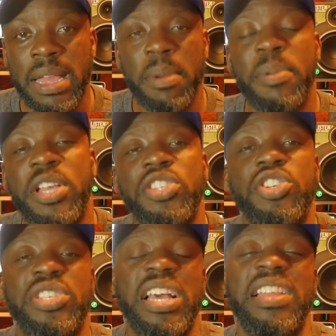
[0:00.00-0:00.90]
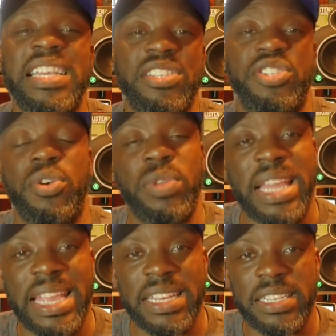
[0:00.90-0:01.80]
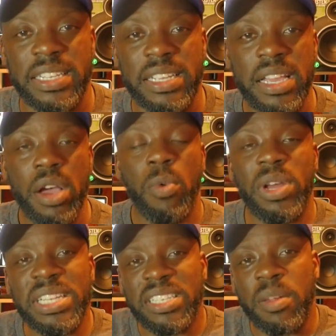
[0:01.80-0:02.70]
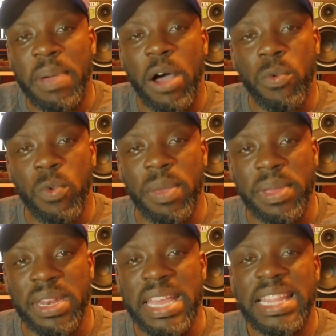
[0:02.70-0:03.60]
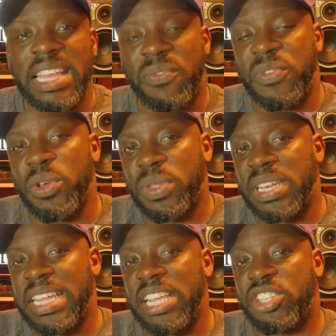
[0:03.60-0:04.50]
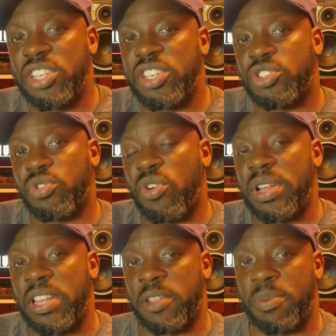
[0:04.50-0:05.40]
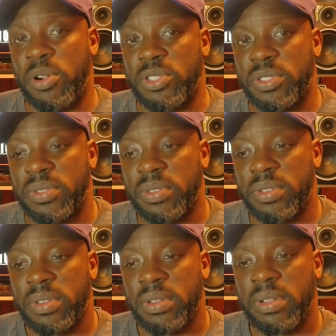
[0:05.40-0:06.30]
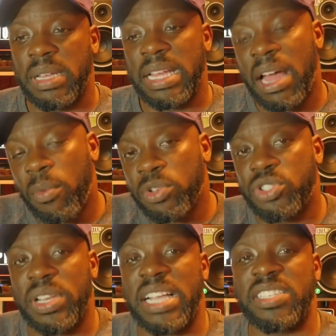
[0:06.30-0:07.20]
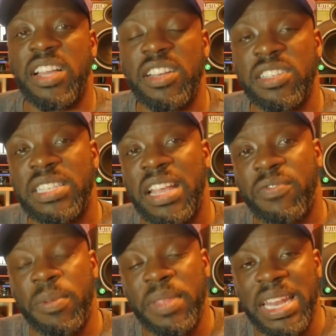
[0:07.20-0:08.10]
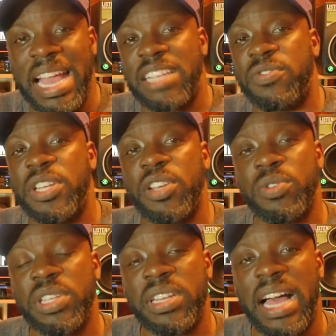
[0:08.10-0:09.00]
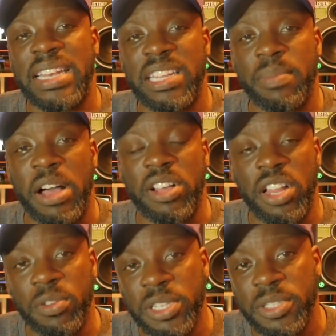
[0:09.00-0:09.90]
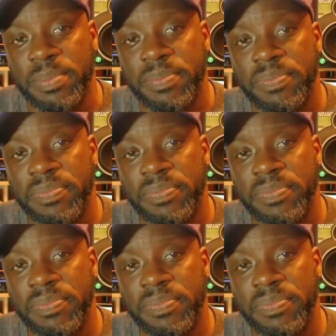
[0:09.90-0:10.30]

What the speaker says: but because you're telling it so late. What is it about women that feel the need to destroy another person? And I want you guys to understand from the last video I did about colorism,